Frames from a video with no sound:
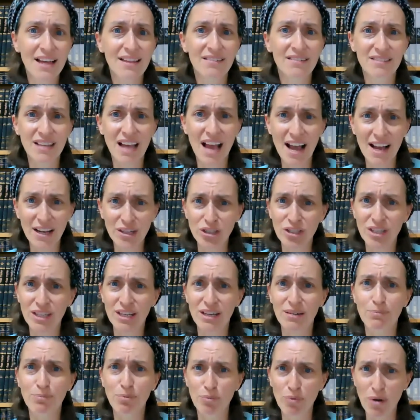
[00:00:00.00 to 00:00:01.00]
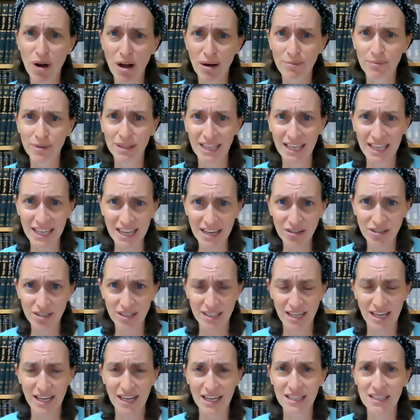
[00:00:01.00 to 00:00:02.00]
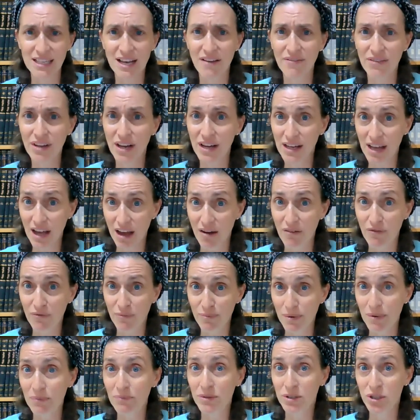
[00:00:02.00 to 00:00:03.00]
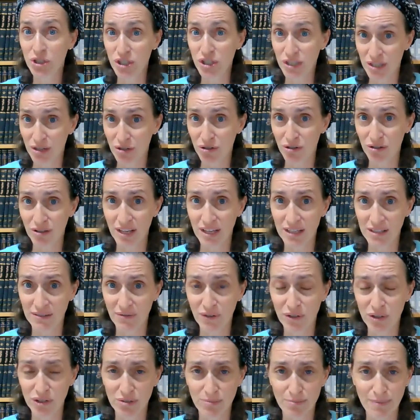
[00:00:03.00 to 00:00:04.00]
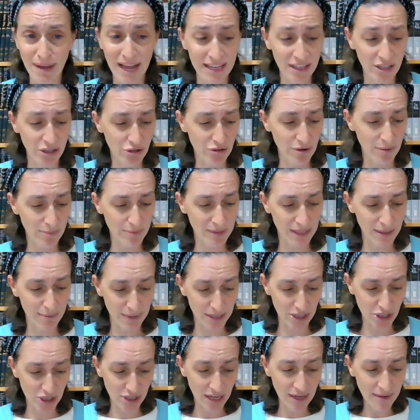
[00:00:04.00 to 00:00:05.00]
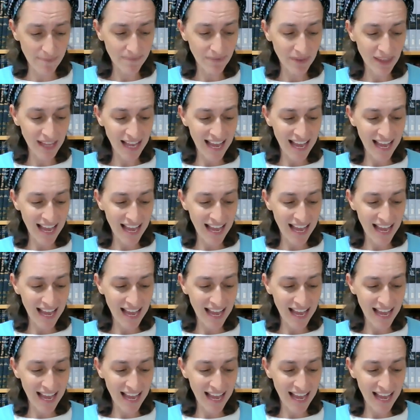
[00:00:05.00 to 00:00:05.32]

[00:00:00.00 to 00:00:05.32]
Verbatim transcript: There's actually a problem with the gear saying Tavia Kaufman, which is the earliest version, manuscript of the Mishnah.